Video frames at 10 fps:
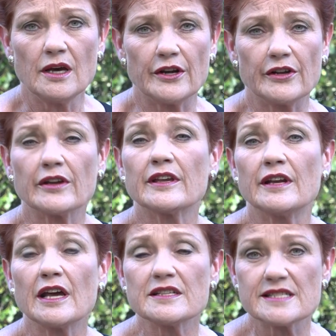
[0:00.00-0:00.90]
and I
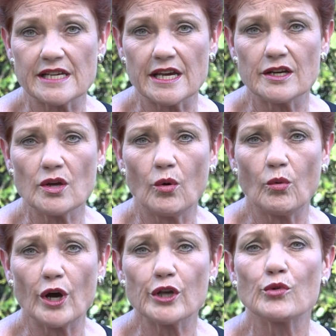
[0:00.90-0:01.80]
can understand
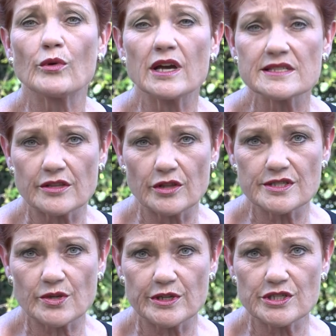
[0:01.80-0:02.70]
why you were asking
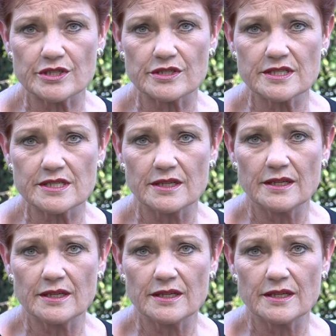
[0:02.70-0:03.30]
those questions.